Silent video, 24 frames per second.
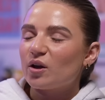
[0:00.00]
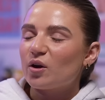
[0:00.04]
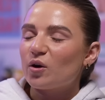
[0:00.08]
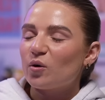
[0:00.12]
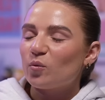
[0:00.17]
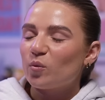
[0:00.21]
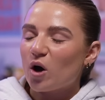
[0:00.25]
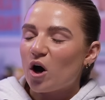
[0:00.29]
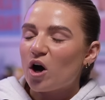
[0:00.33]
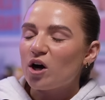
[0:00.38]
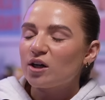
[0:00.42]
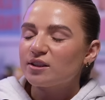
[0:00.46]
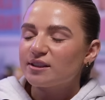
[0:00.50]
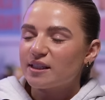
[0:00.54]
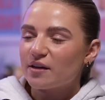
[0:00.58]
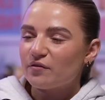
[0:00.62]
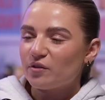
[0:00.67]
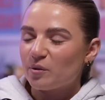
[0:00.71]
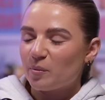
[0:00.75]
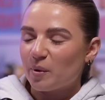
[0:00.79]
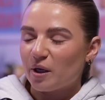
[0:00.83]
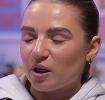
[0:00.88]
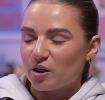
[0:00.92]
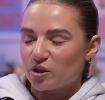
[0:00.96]
We hugged
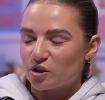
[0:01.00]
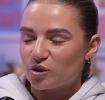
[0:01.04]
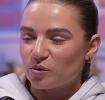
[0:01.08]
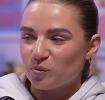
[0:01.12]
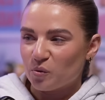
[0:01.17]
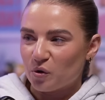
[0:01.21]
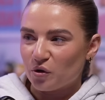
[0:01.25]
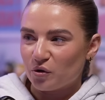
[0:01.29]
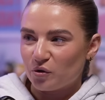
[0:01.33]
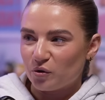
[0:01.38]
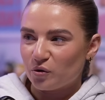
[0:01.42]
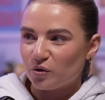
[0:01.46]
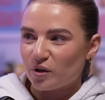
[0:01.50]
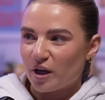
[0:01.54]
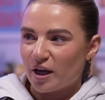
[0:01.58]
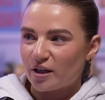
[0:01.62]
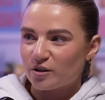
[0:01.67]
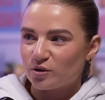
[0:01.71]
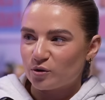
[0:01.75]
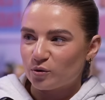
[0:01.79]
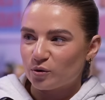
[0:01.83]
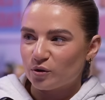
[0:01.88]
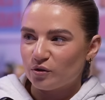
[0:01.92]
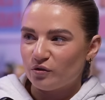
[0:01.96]
every person who walked through
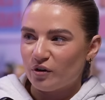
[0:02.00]
that door,